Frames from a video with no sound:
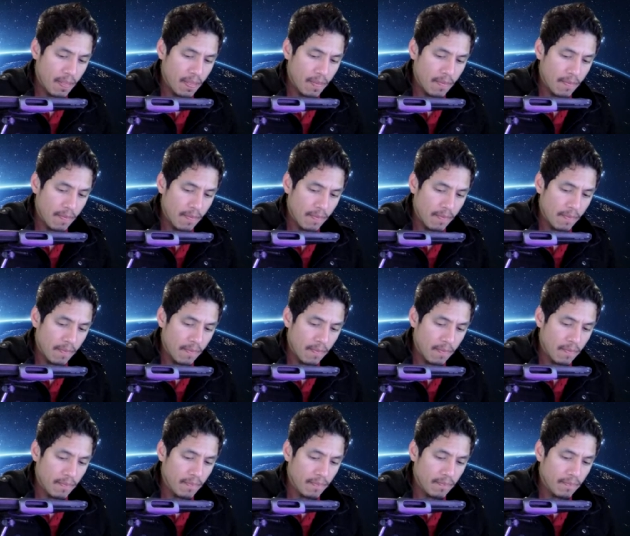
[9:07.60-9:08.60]

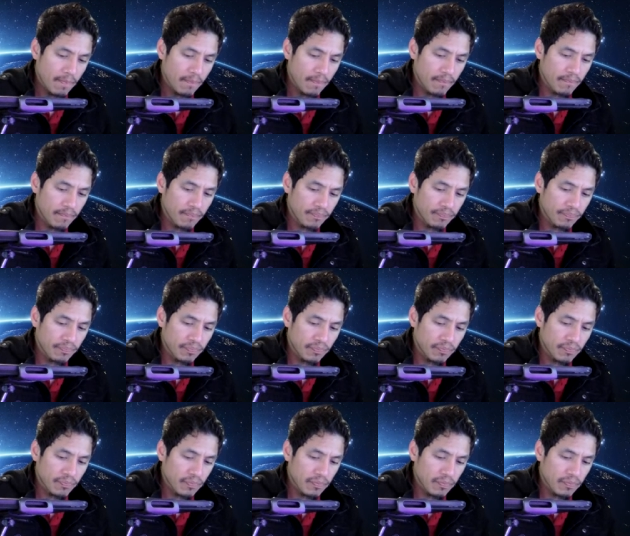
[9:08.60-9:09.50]
(silence)